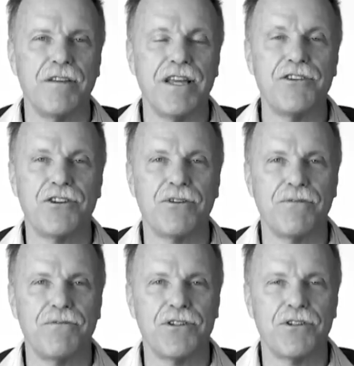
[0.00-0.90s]
nature
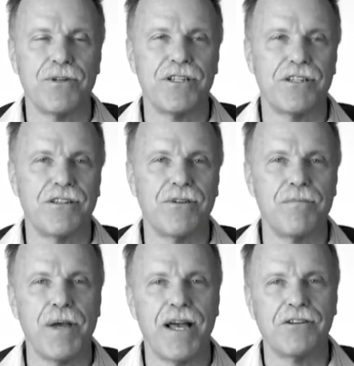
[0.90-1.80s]
of fisheries and their
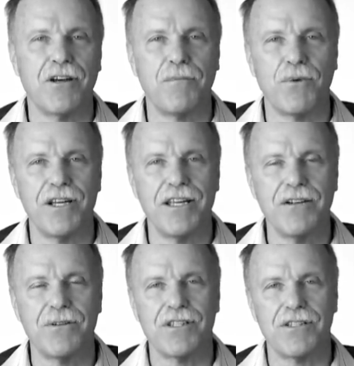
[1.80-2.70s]
impact on marine
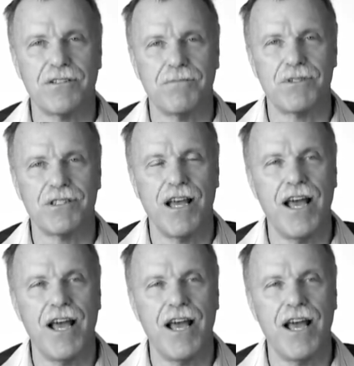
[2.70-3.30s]
ecosystems.